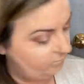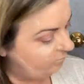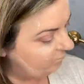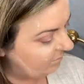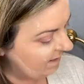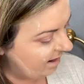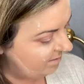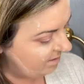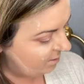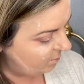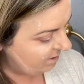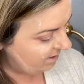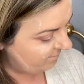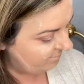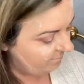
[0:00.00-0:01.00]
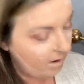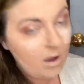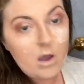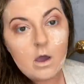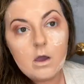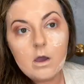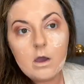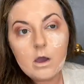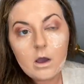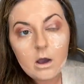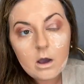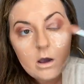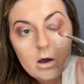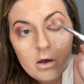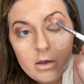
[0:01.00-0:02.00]
Now that we have
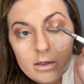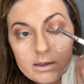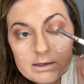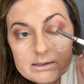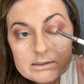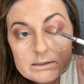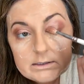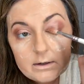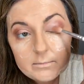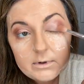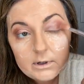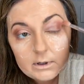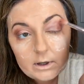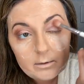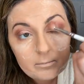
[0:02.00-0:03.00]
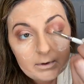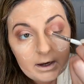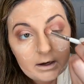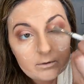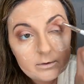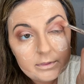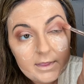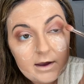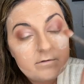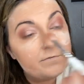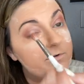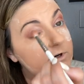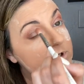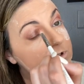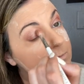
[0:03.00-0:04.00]
all this, I'm gonna come back with that
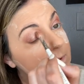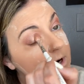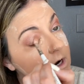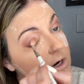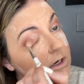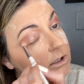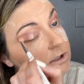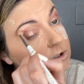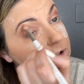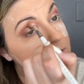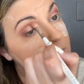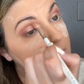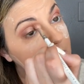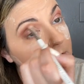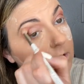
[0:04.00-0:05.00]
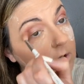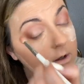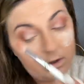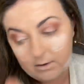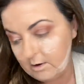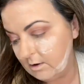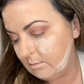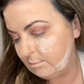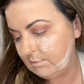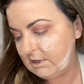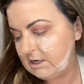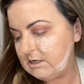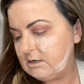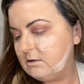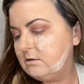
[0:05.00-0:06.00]
first brush,
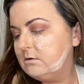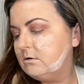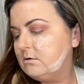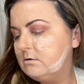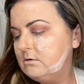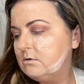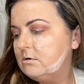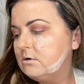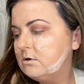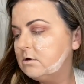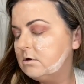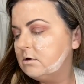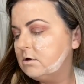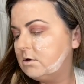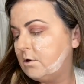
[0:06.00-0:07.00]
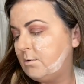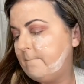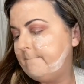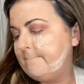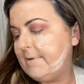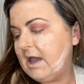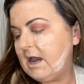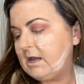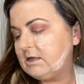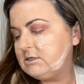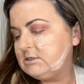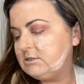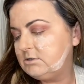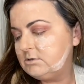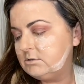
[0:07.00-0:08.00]
blend a little, go back
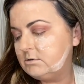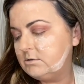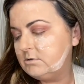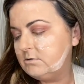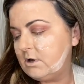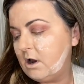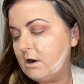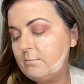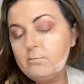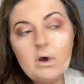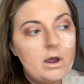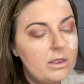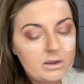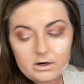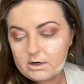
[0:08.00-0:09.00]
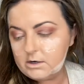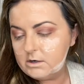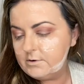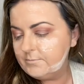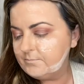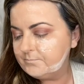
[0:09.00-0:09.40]
to Hot and Bothered,